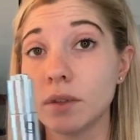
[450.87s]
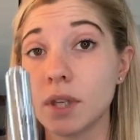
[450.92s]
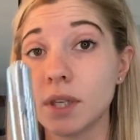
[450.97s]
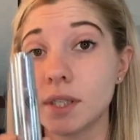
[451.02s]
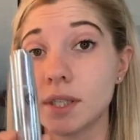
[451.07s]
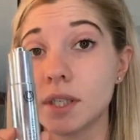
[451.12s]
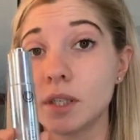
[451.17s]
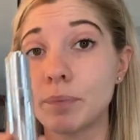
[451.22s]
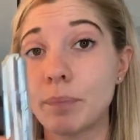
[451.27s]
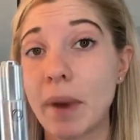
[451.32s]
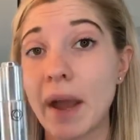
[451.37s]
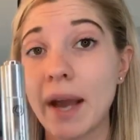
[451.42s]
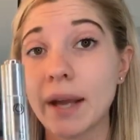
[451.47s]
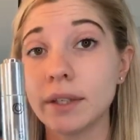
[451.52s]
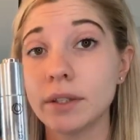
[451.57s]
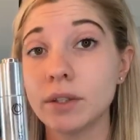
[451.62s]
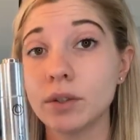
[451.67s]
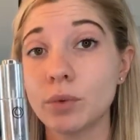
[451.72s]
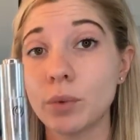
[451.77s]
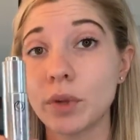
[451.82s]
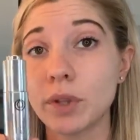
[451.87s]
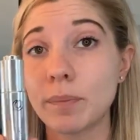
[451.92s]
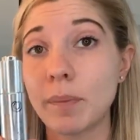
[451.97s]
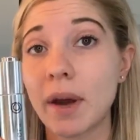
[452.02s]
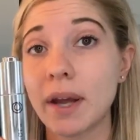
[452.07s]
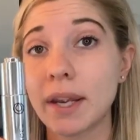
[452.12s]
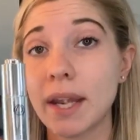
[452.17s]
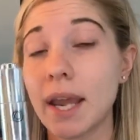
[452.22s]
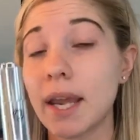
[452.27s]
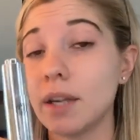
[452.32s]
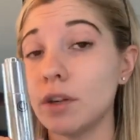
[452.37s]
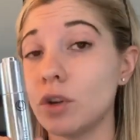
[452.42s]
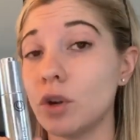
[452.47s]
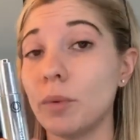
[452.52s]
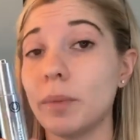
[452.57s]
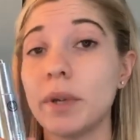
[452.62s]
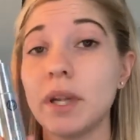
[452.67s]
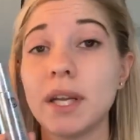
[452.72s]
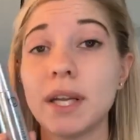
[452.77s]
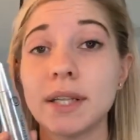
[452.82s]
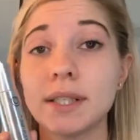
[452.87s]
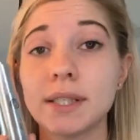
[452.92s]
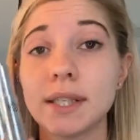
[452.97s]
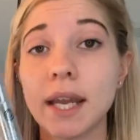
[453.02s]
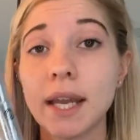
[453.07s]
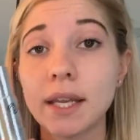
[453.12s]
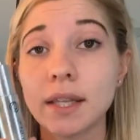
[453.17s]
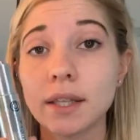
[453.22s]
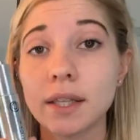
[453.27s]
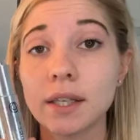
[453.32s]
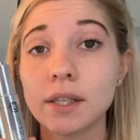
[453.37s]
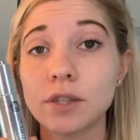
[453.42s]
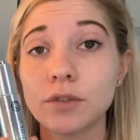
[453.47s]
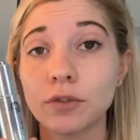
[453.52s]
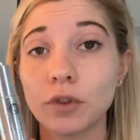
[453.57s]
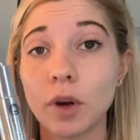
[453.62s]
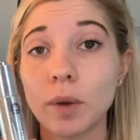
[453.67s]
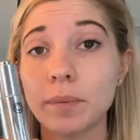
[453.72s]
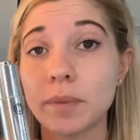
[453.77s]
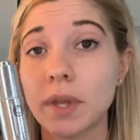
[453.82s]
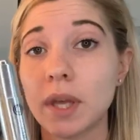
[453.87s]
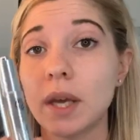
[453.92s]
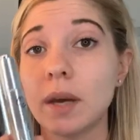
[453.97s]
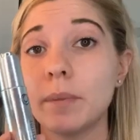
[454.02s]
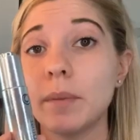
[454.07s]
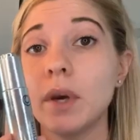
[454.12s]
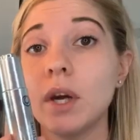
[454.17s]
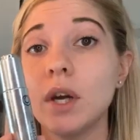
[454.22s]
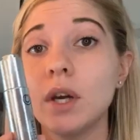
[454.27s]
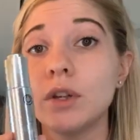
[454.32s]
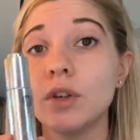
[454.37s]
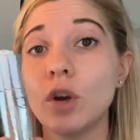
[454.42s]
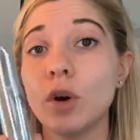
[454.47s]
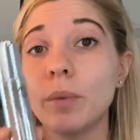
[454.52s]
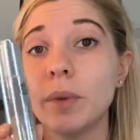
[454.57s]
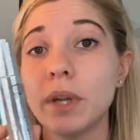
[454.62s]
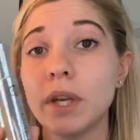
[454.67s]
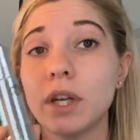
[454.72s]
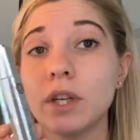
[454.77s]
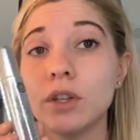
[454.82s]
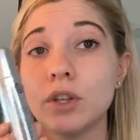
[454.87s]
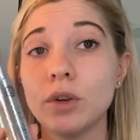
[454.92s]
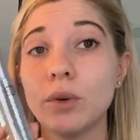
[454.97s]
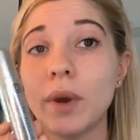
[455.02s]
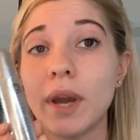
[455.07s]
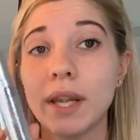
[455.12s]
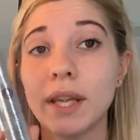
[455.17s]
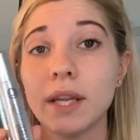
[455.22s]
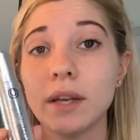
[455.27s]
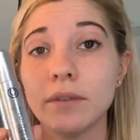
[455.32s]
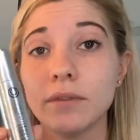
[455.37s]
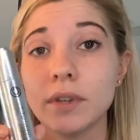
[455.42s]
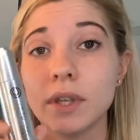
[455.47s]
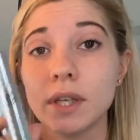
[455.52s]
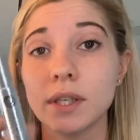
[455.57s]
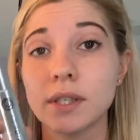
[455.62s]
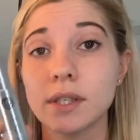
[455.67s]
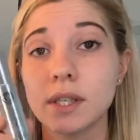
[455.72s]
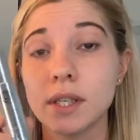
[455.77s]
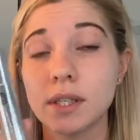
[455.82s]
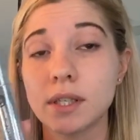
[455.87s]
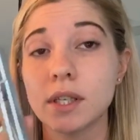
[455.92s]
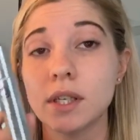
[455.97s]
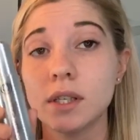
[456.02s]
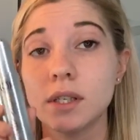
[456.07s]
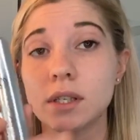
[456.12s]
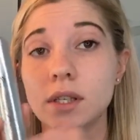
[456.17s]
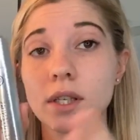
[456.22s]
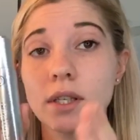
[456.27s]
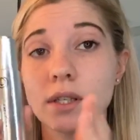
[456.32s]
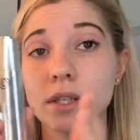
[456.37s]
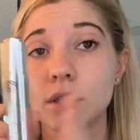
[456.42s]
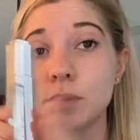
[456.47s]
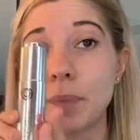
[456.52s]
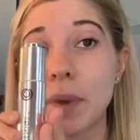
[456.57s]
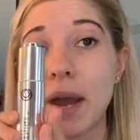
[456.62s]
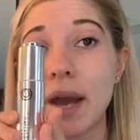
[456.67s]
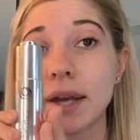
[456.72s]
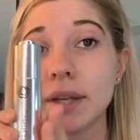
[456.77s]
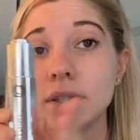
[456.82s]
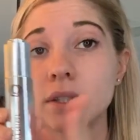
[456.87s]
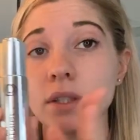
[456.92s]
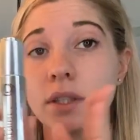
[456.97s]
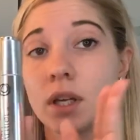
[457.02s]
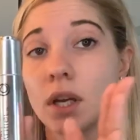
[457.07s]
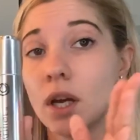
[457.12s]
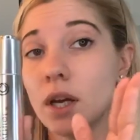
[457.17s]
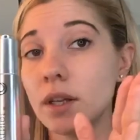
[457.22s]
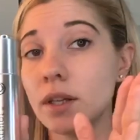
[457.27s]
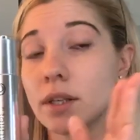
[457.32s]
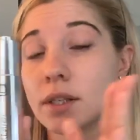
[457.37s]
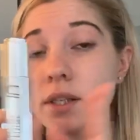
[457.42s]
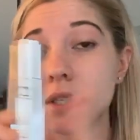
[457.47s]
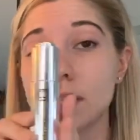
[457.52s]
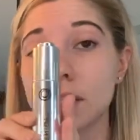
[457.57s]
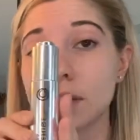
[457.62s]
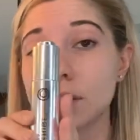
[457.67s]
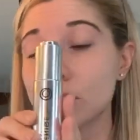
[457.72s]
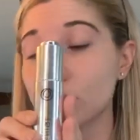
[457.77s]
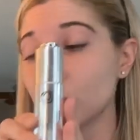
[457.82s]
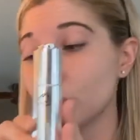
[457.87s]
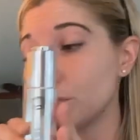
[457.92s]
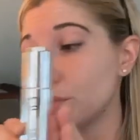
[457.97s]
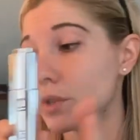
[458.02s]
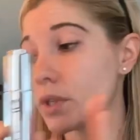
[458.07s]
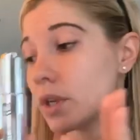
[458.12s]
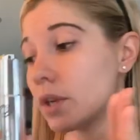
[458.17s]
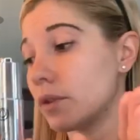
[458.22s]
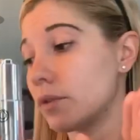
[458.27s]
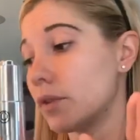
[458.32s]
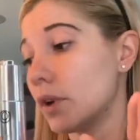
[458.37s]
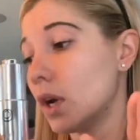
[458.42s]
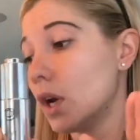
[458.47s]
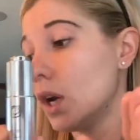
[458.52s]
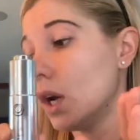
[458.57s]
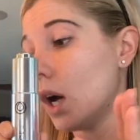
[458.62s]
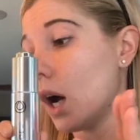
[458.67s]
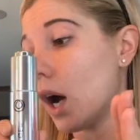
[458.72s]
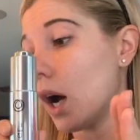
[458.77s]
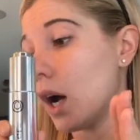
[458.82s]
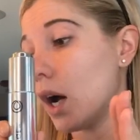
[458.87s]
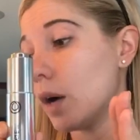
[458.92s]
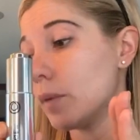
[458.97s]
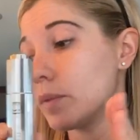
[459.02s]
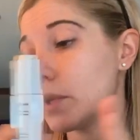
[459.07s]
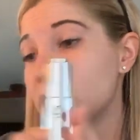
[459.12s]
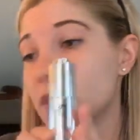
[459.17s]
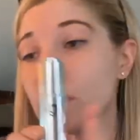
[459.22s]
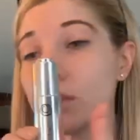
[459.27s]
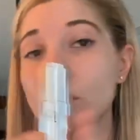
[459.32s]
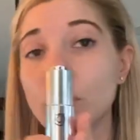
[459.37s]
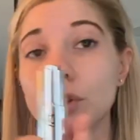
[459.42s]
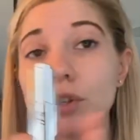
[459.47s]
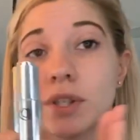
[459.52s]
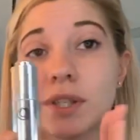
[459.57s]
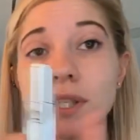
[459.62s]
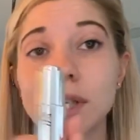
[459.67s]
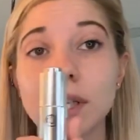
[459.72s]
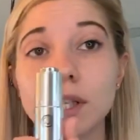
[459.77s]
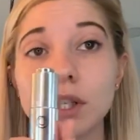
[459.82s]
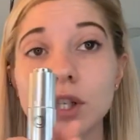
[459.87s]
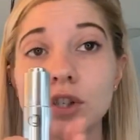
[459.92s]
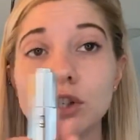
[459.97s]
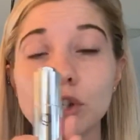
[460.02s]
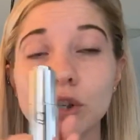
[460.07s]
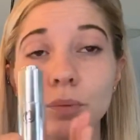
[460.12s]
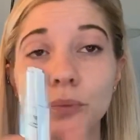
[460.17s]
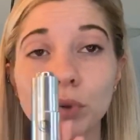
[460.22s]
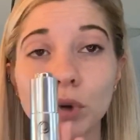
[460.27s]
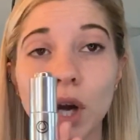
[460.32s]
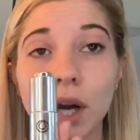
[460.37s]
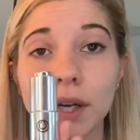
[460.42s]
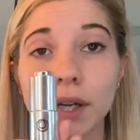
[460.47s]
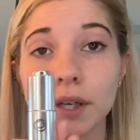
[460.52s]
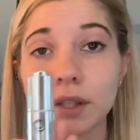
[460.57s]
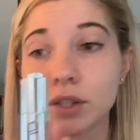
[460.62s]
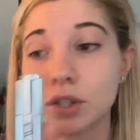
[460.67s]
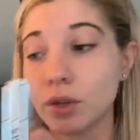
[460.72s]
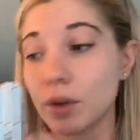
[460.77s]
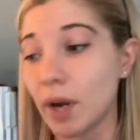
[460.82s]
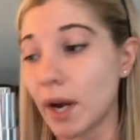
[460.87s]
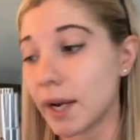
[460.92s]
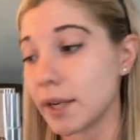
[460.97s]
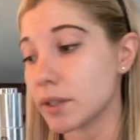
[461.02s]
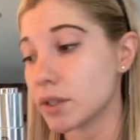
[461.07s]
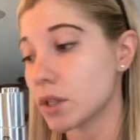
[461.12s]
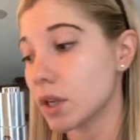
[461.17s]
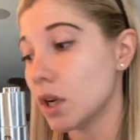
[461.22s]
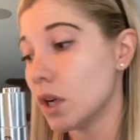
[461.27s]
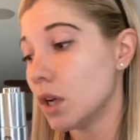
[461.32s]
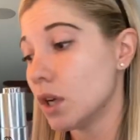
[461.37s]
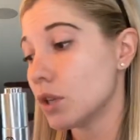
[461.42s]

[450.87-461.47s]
This is patented with Monate. Nobody can take this from them. Nobody can do any of this. This is patented. This is exclusive. This is our signature product, you guys.